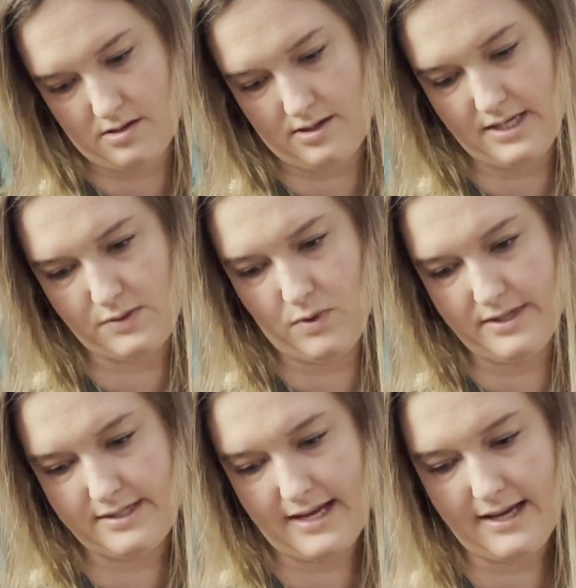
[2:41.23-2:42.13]
this
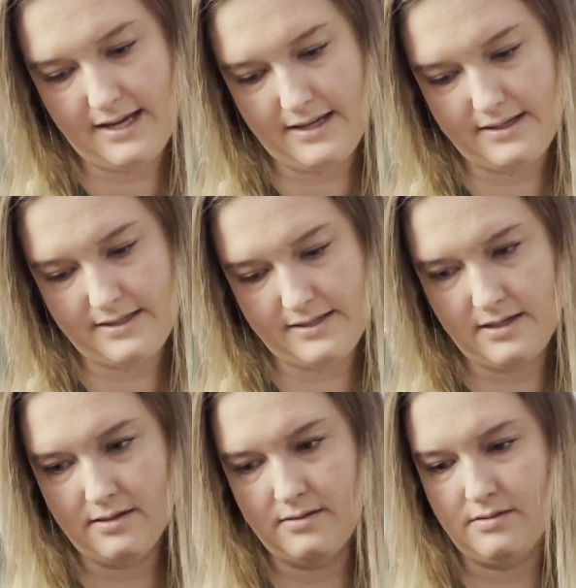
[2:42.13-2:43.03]
one says,
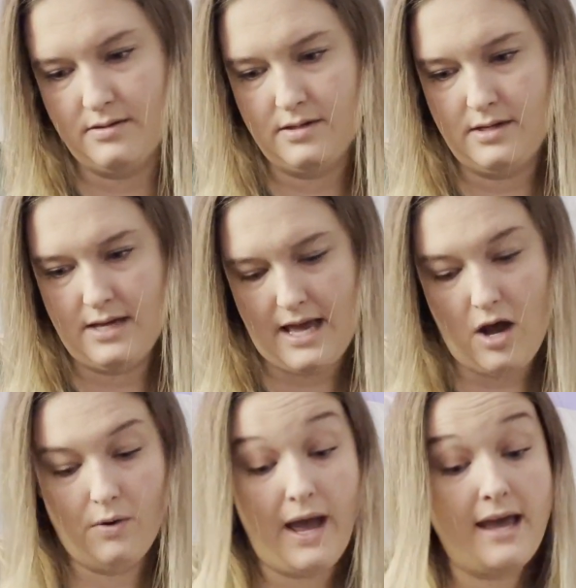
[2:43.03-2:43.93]

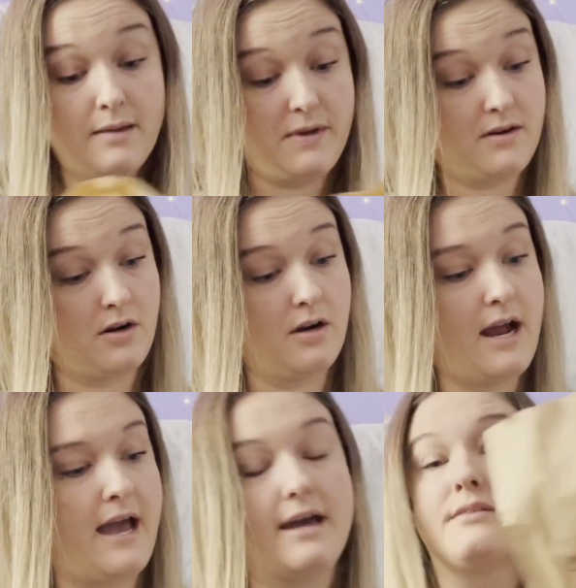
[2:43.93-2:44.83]
oh, egg beater,
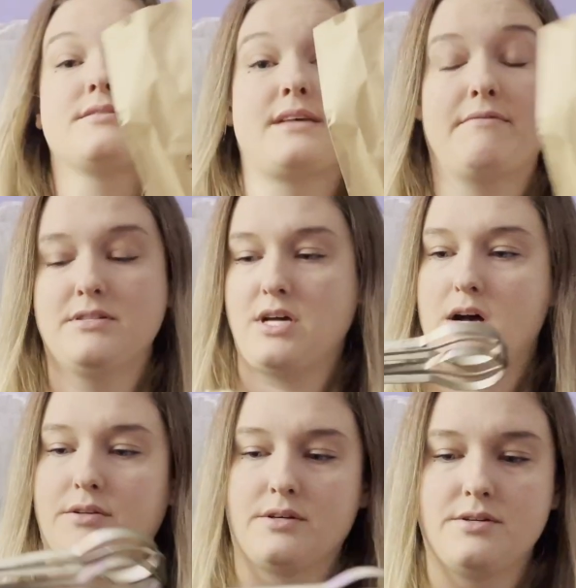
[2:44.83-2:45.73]
and
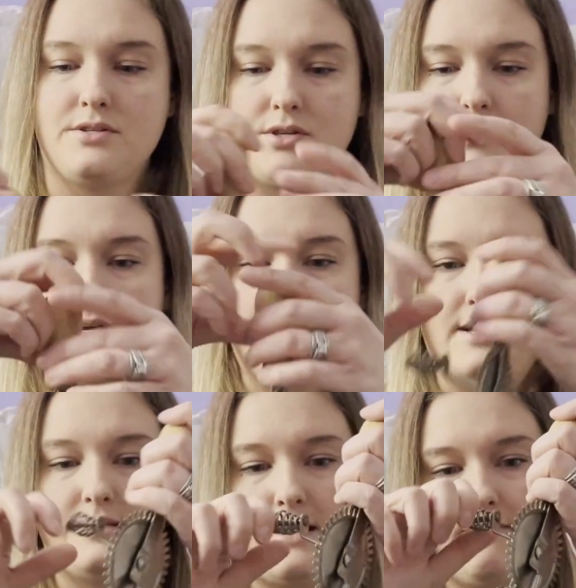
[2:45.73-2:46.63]
$7. So it
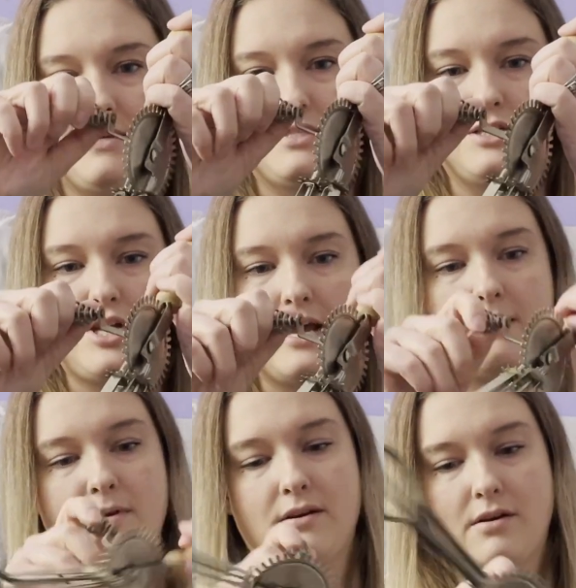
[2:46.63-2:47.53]
is a vintage egg
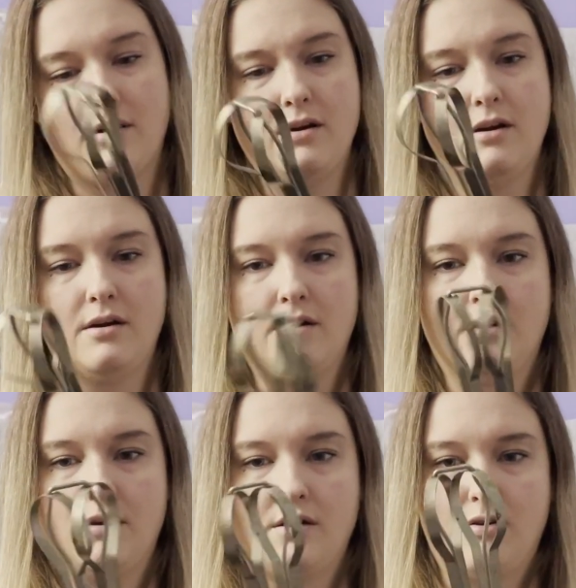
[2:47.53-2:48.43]
beater
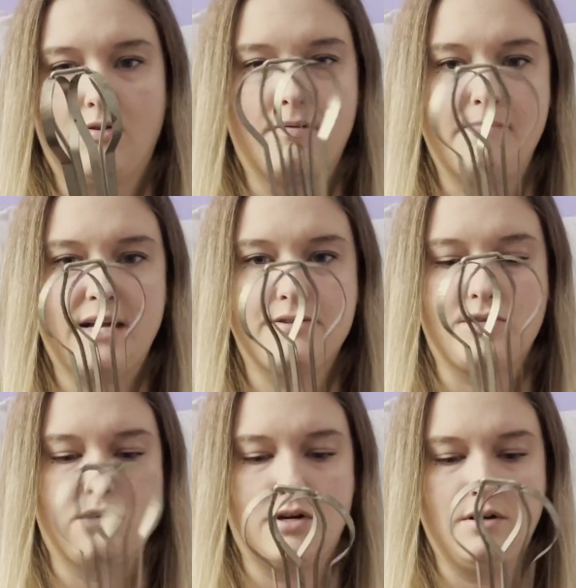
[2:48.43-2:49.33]
or
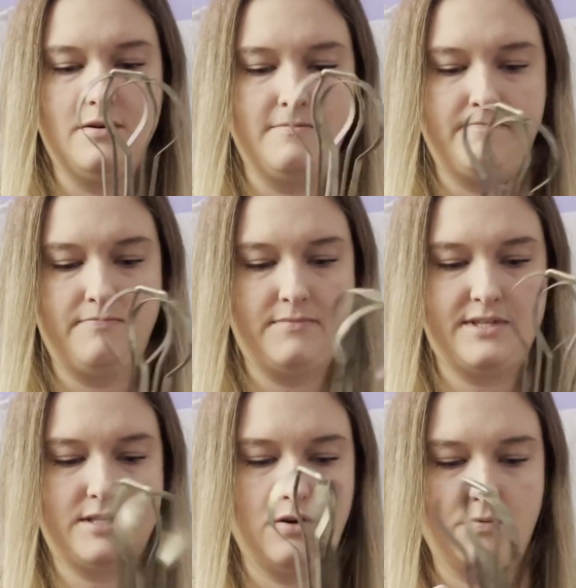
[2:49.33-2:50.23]
mixer.
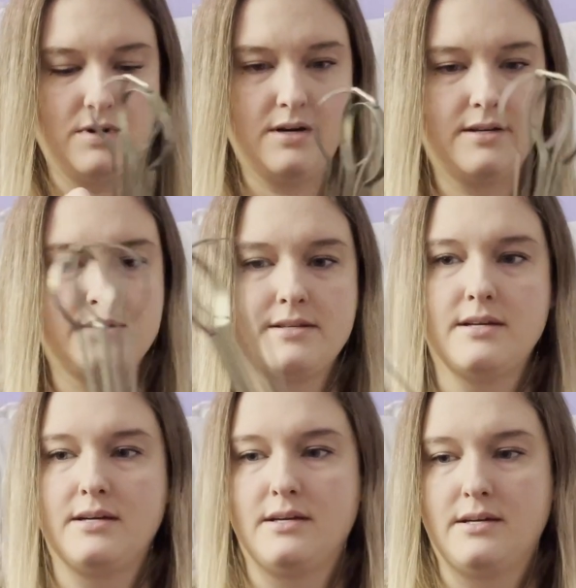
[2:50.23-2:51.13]
Still works.
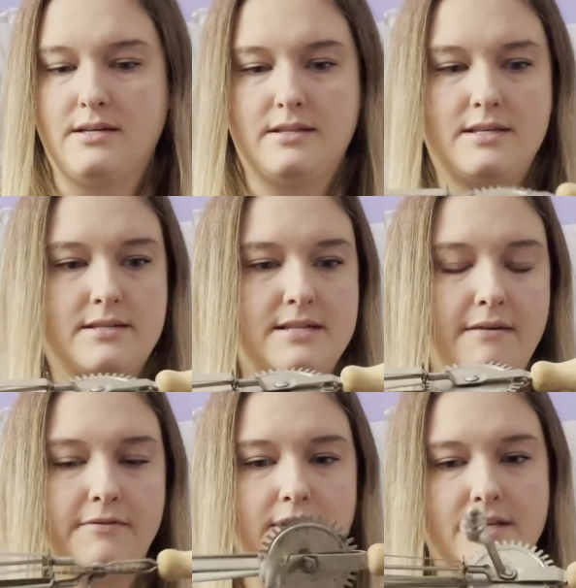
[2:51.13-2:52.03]
These
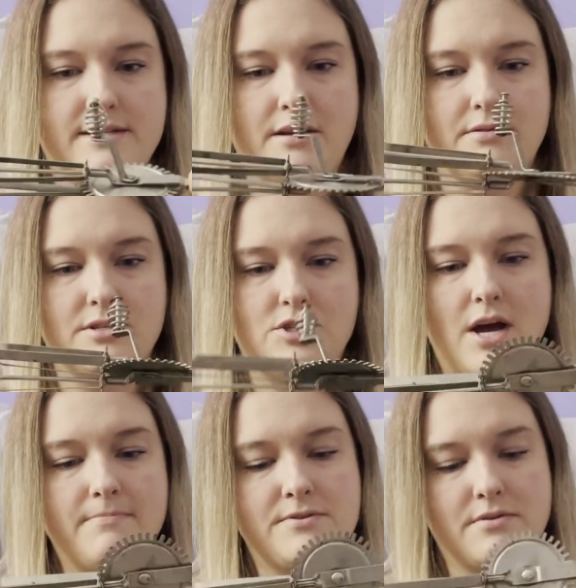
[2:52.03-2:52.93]
definitely sell in the
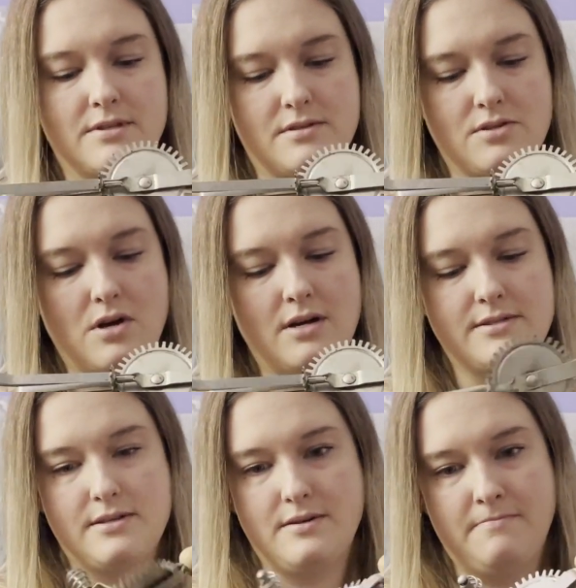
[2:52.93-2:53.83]
shop, so this is
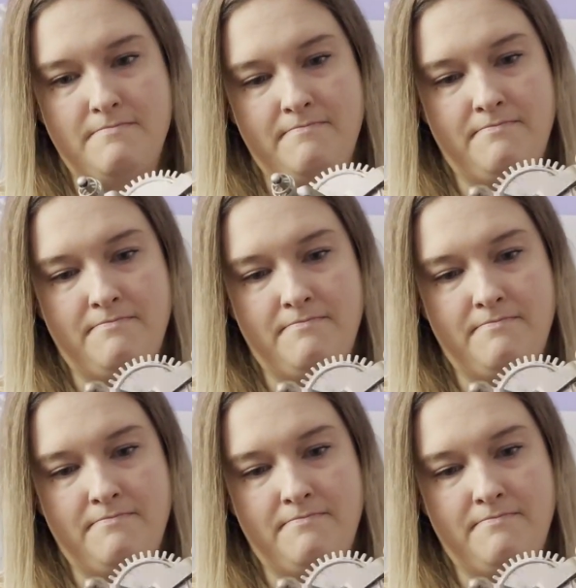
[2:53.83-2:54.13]
awesome.